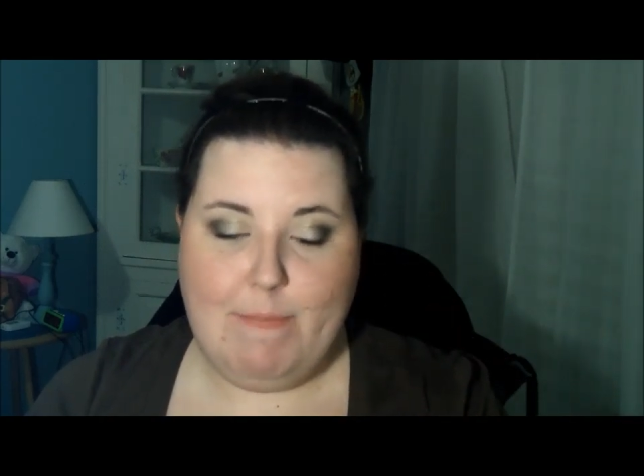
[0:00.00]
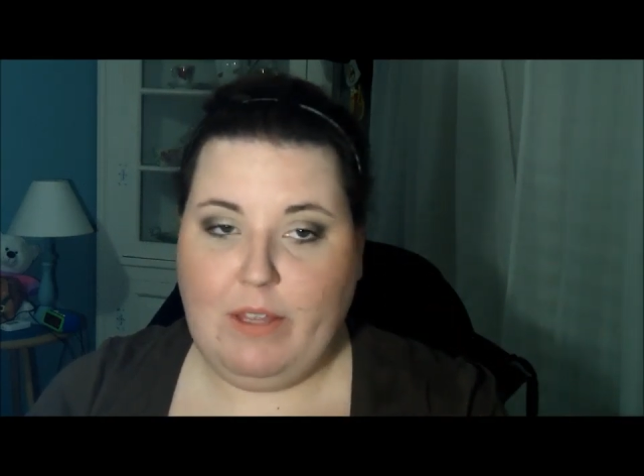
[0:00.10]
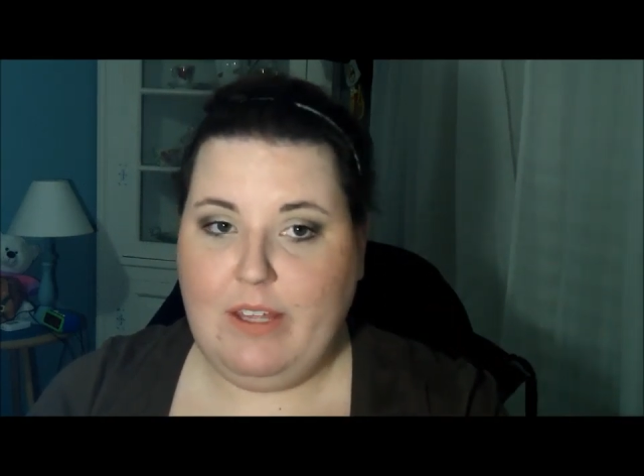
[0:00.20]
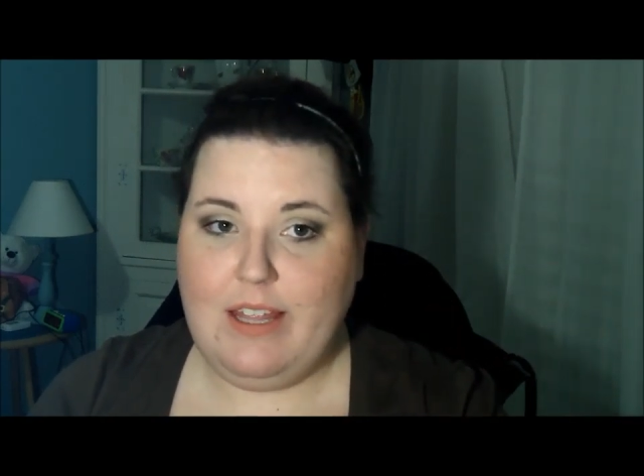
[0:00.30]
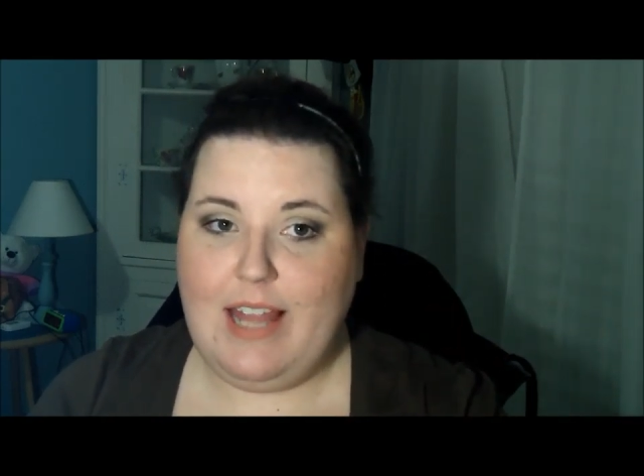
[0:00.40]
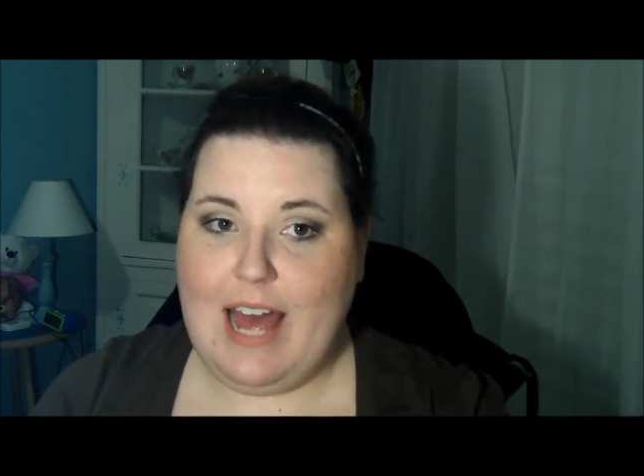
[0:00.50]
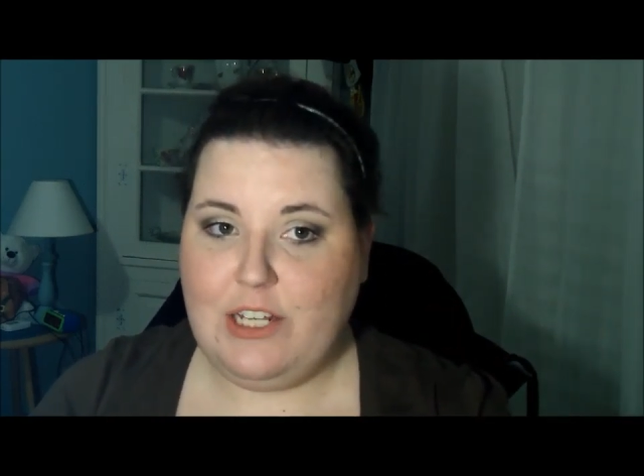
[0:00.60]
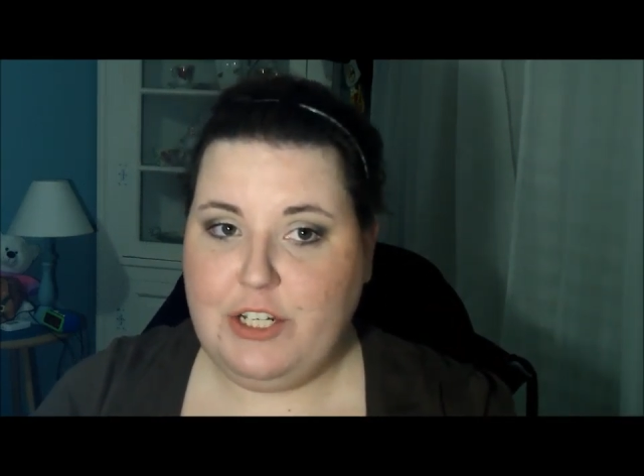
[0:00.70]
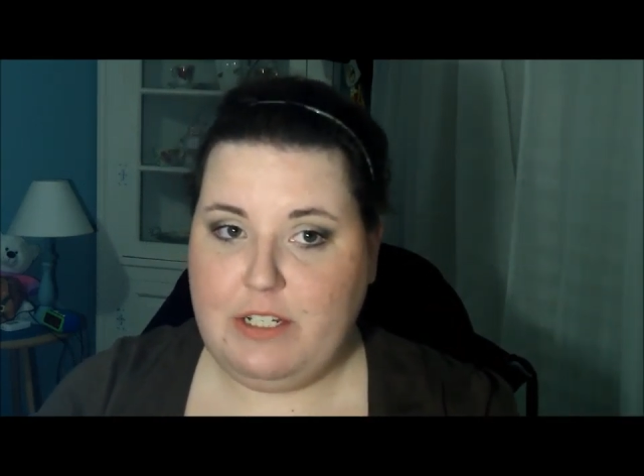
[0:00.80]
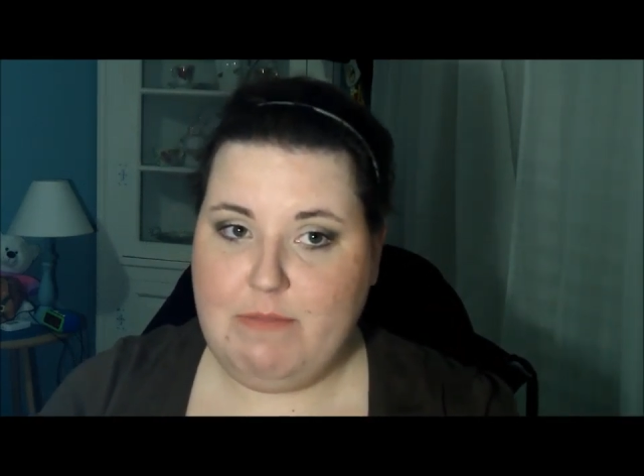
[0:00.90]
Million
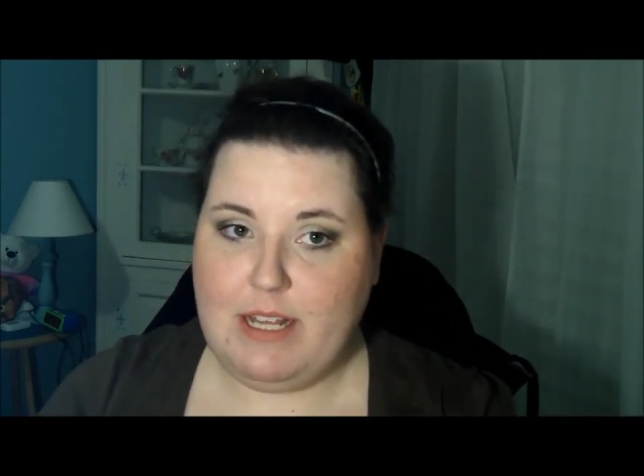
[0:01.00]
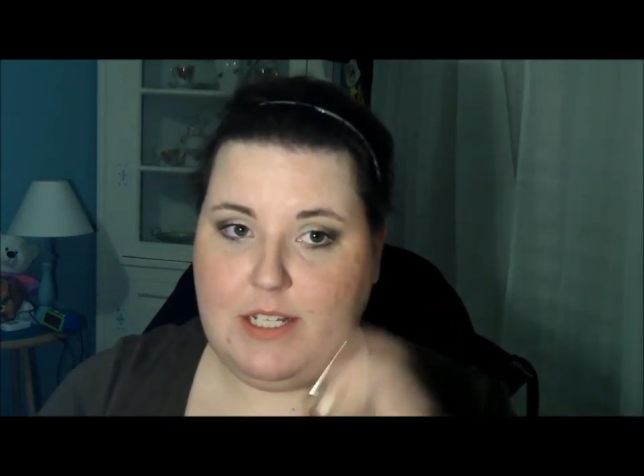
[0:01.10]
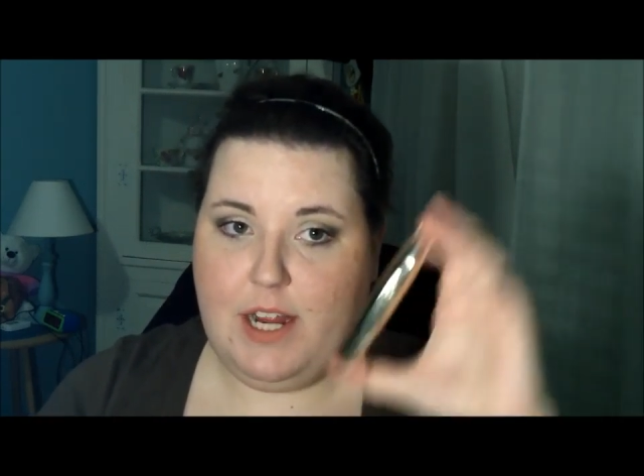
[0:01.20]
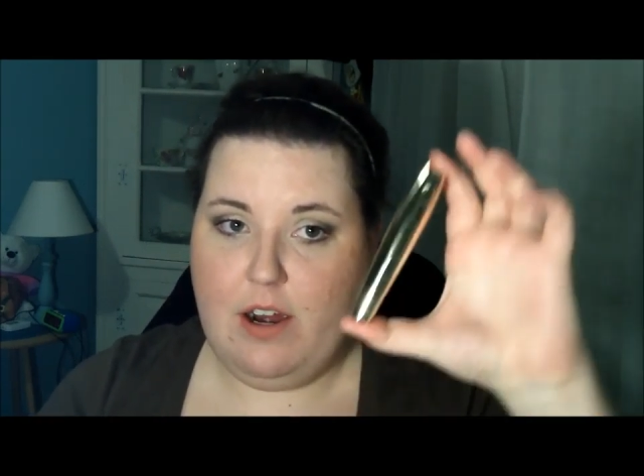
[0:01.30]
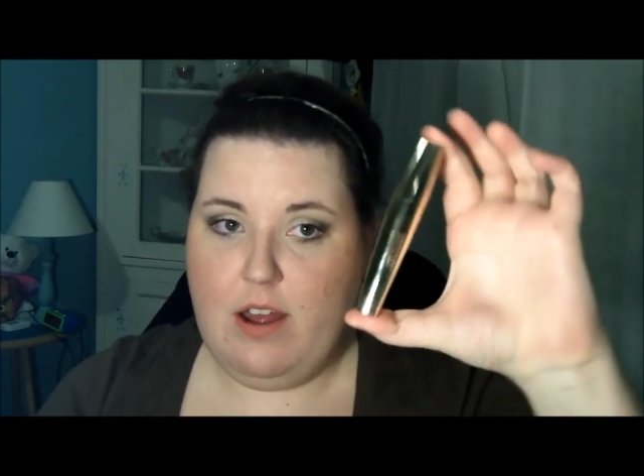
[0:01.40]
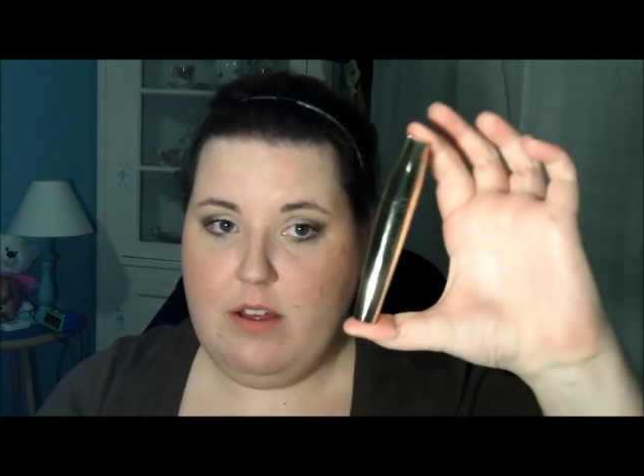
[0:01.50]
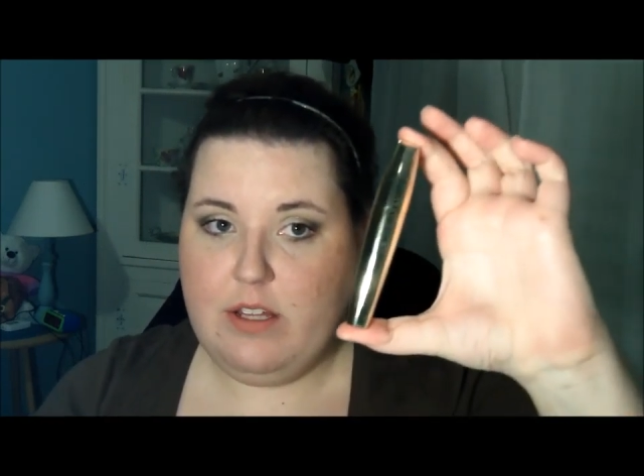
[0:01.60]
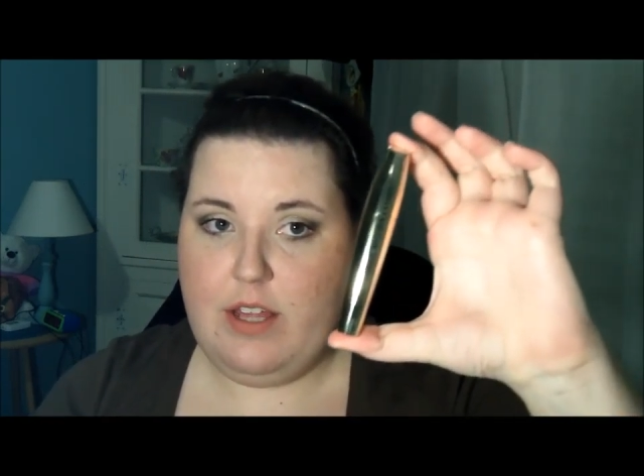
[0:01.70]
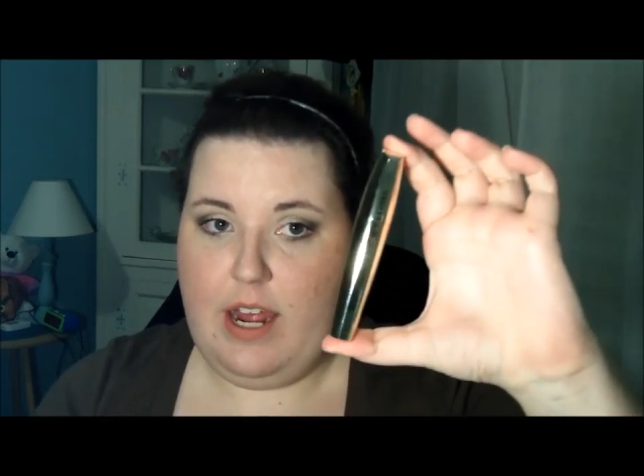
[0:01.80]
Lashes Mascara